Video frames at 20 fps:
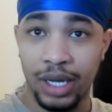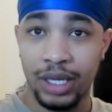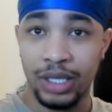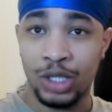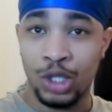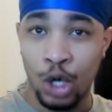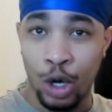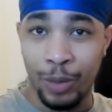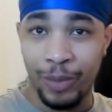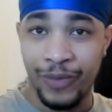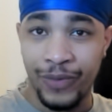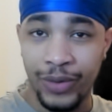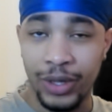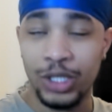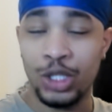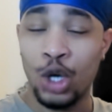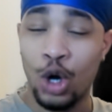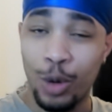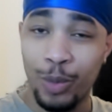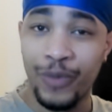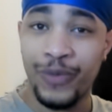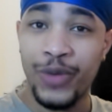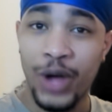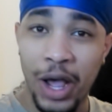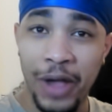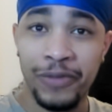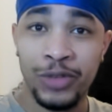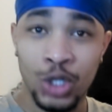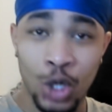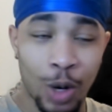top
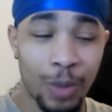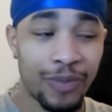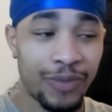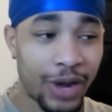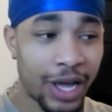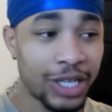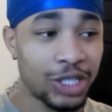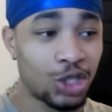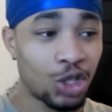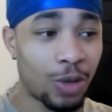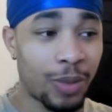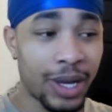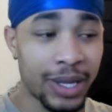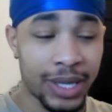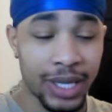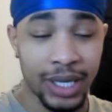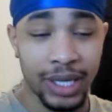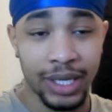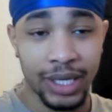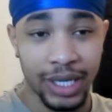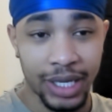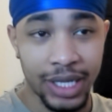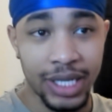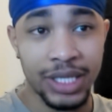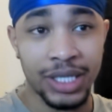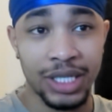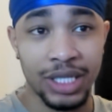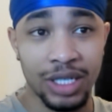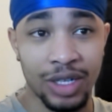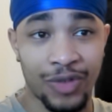5 top flight job. I think
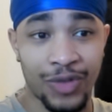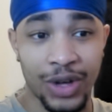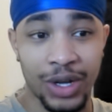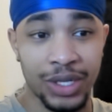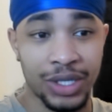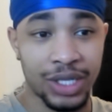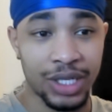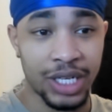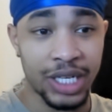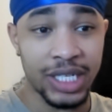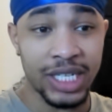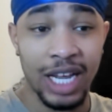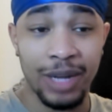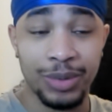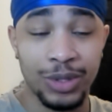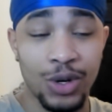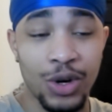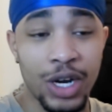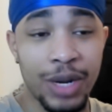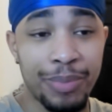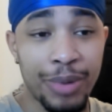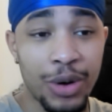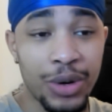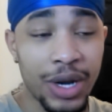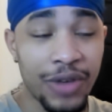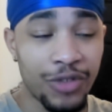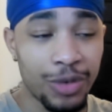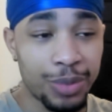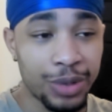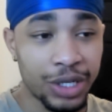this is his first, and he's absolutely blown
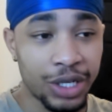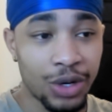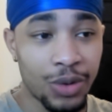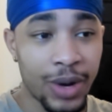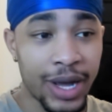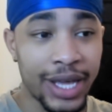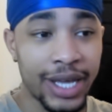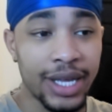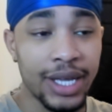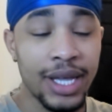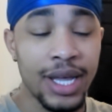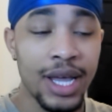everybody away.